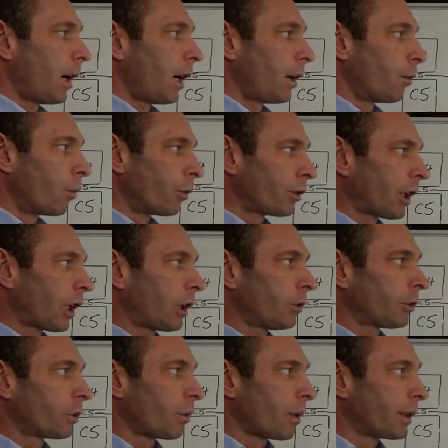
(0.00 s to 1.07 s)
I won't
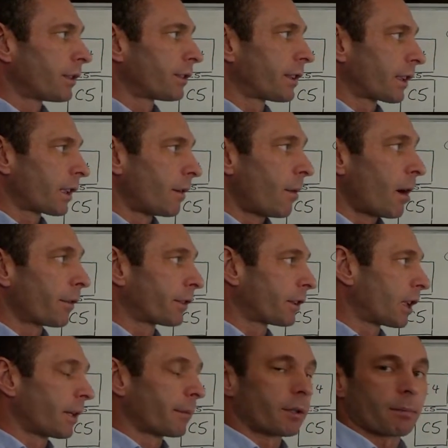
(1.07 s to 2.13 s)
include the ones that come off the
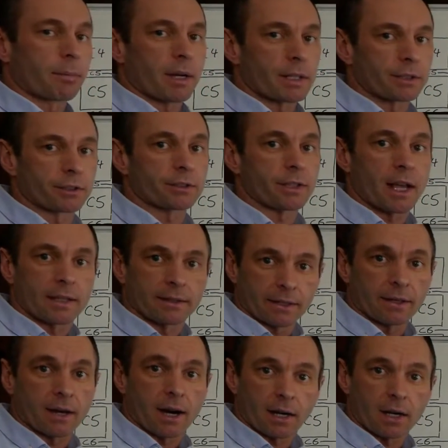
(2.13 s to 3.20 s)
terminal branches, and
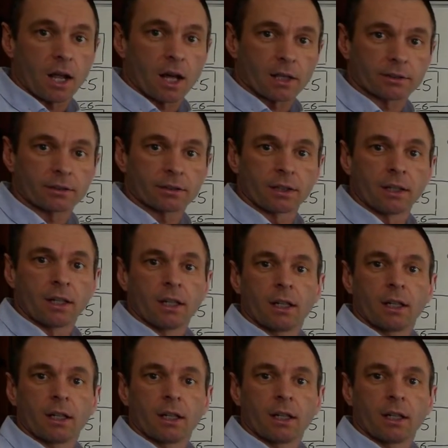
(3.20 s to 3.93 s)
there are lots.